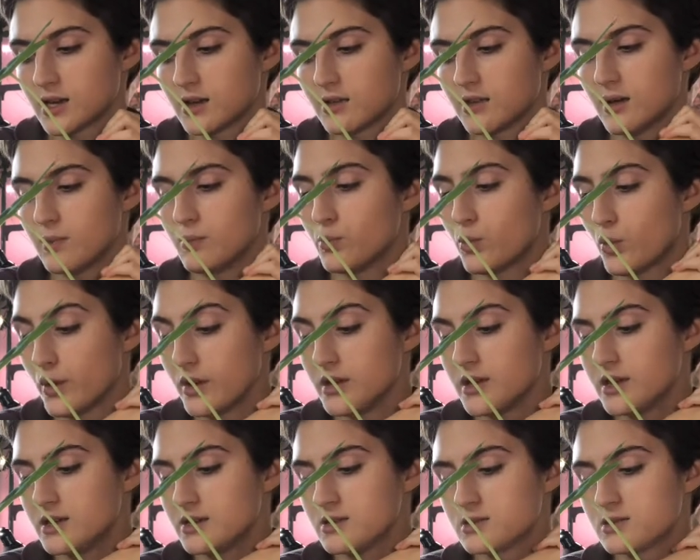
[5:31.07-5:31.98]
They boil
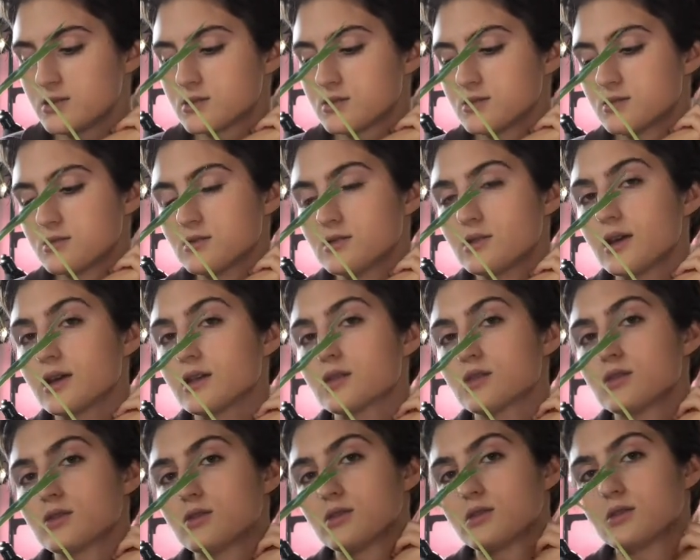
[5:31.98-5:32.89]
it like
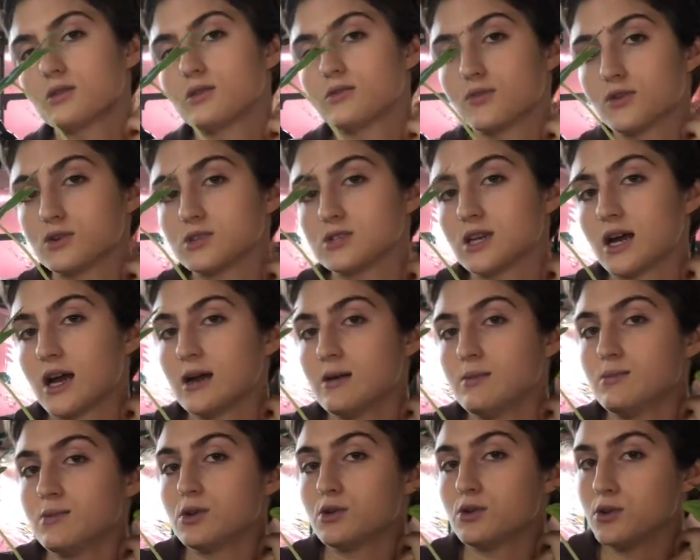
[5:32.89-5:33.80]
the first time
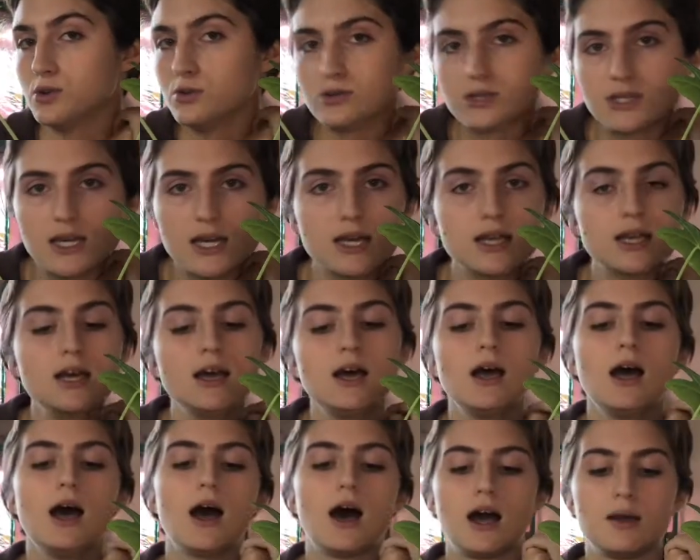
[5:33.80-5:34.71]
they're using it.
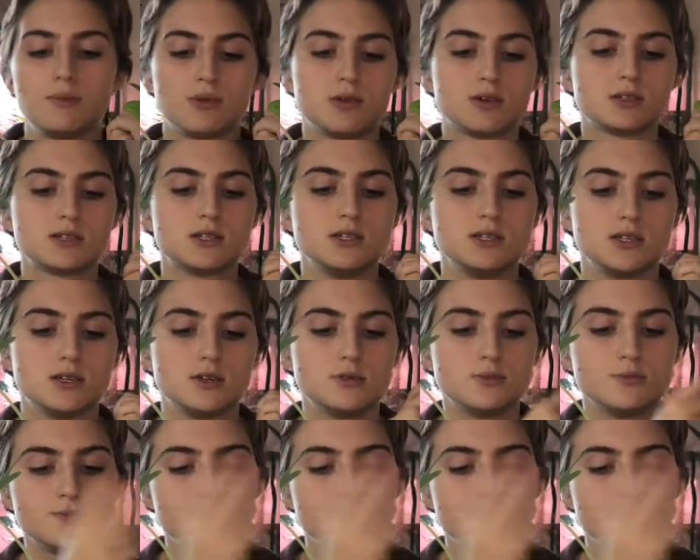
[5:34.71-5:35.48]
I personally don't.